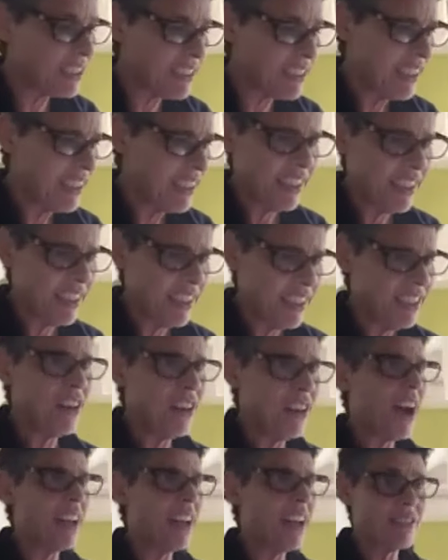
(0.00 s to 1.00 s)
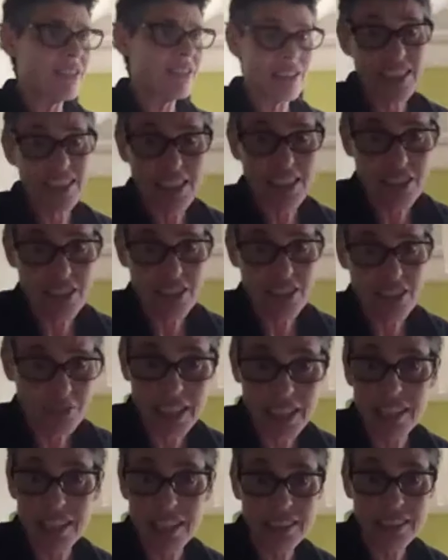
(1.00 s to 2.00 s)
But, I
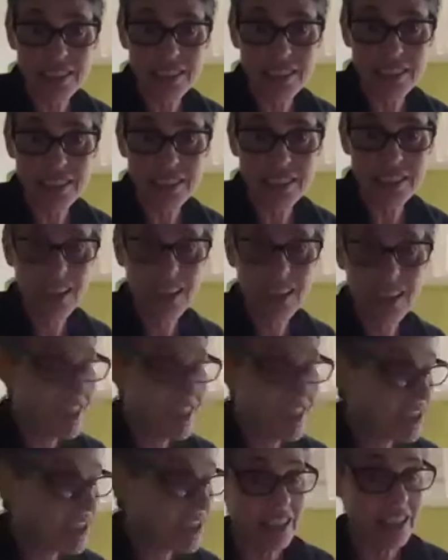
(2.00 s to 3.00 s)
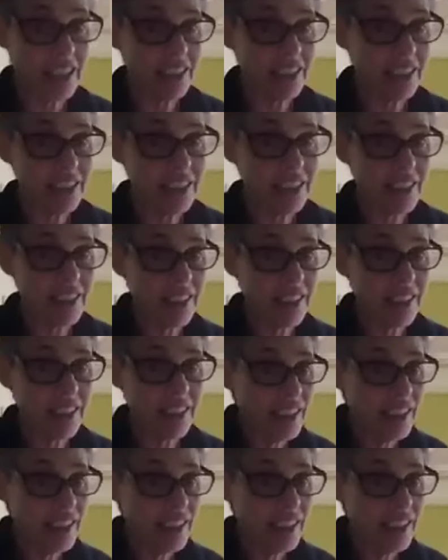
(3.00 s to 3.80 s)
still see it. I still see it.